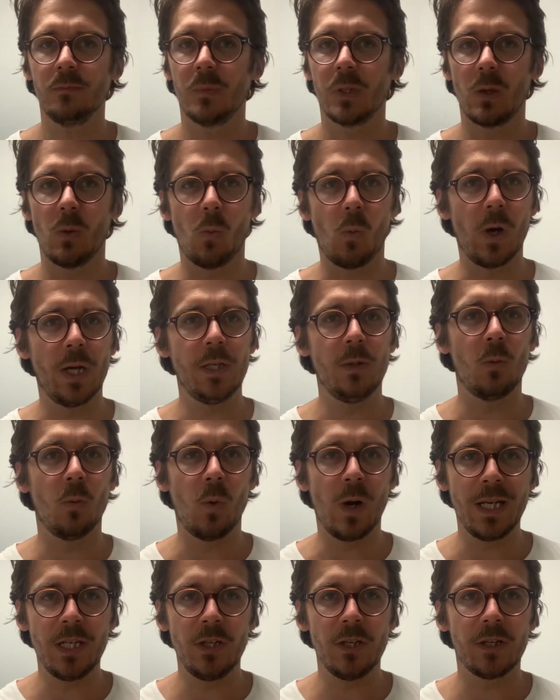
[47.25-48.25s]

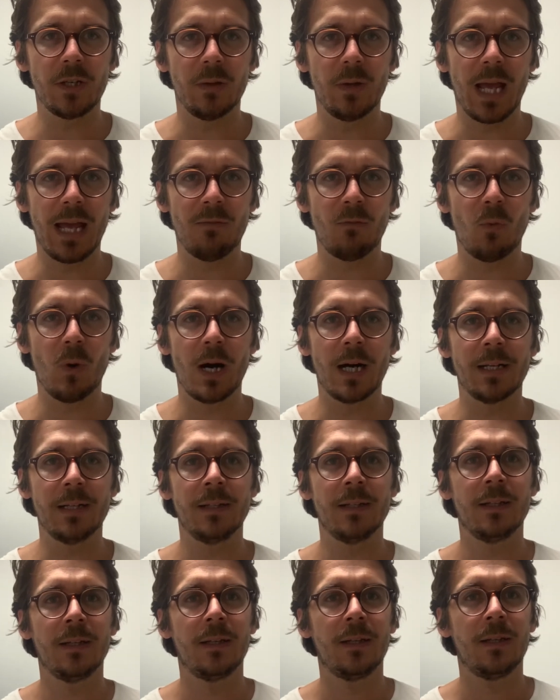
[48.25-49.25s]
When you can have
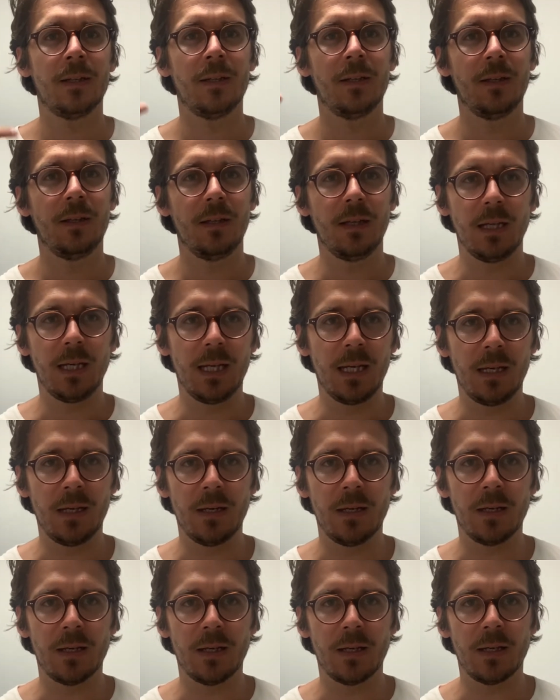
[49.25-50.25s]
one
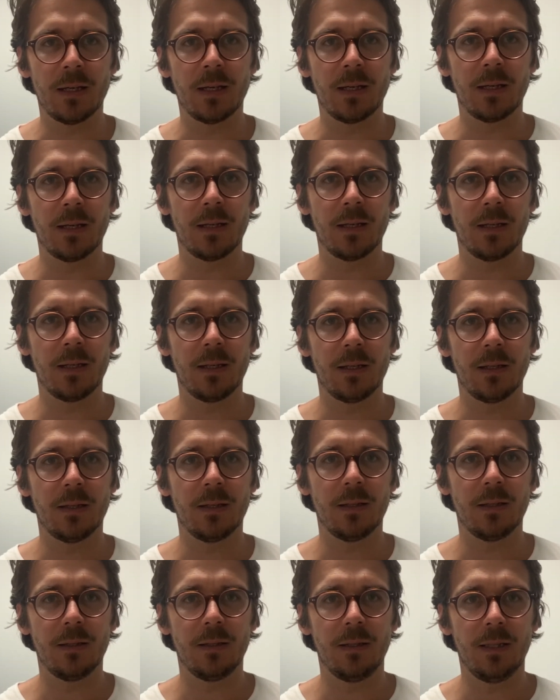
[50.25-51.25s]
and
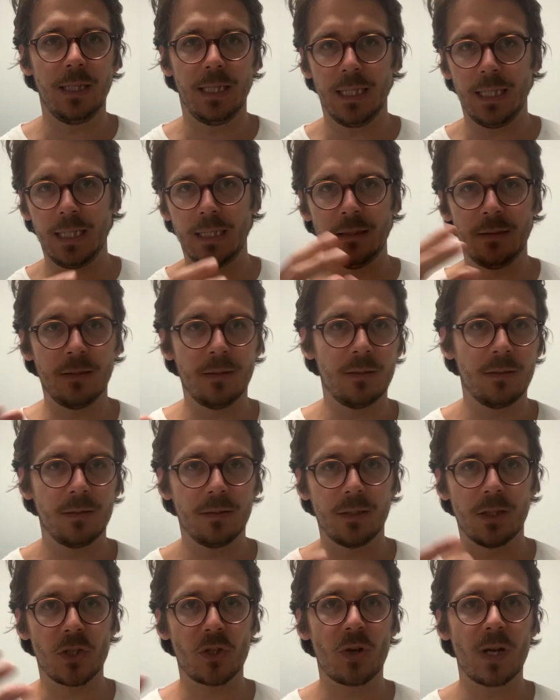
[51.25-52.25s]
in
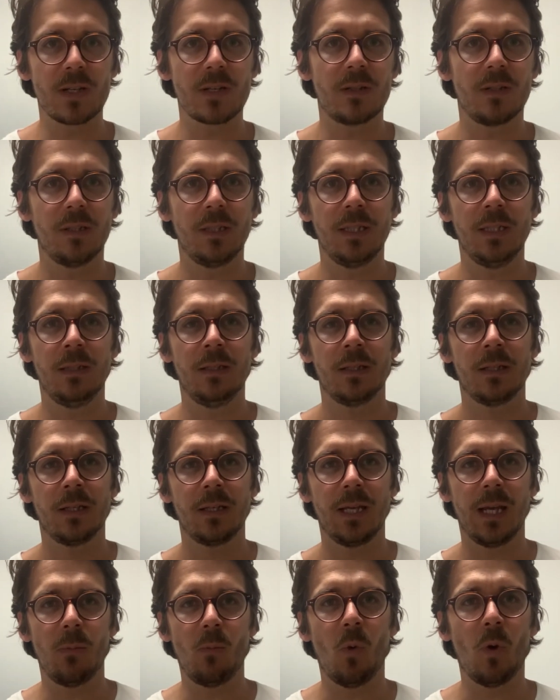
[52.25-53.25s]
a trust deed,
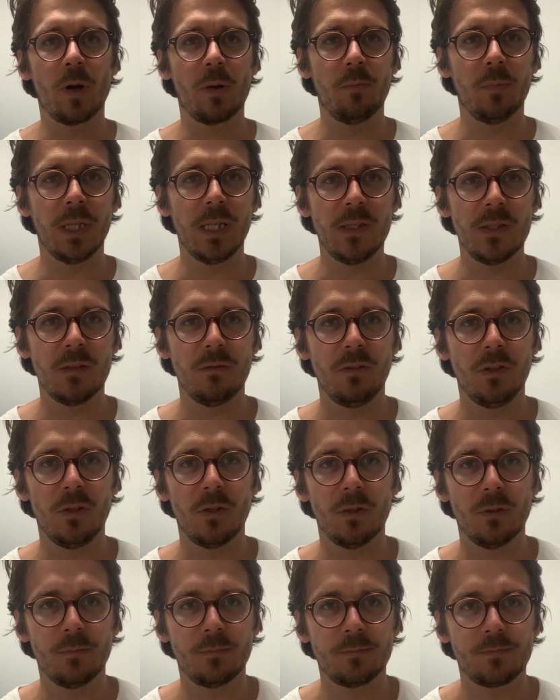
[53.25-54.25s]
and what it means if you
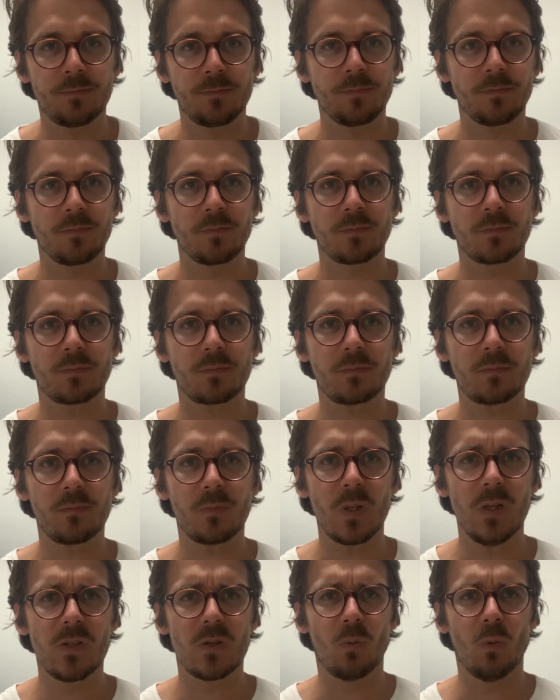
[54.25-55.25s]
do.
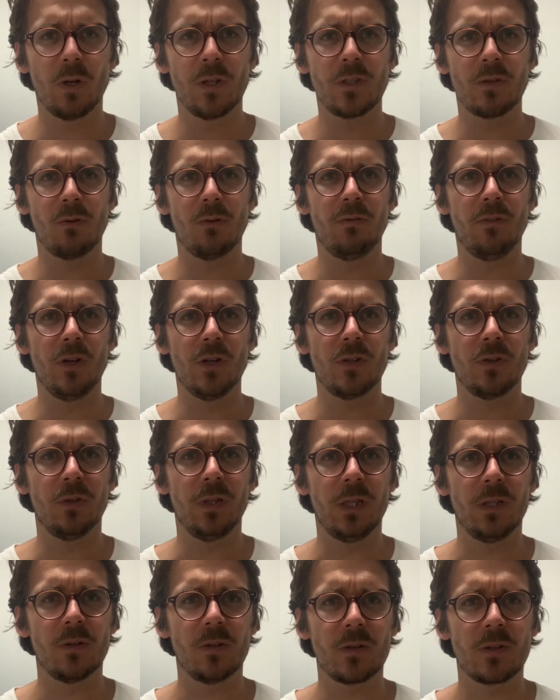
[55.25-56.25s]
So what is a
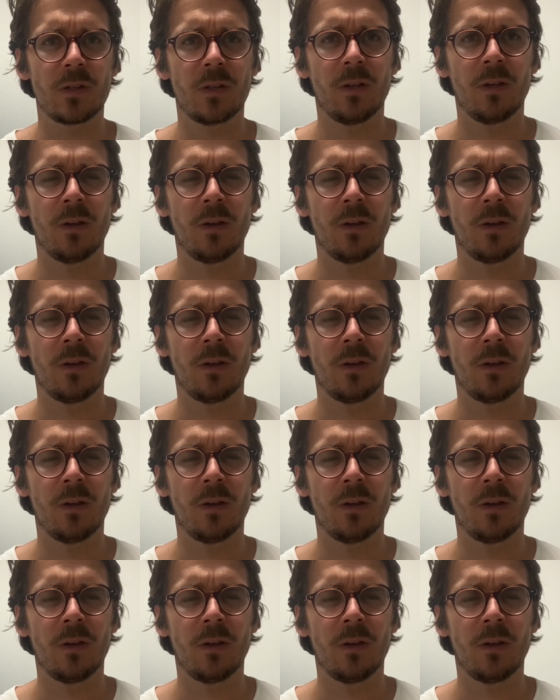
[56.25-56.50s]
reversionary interest?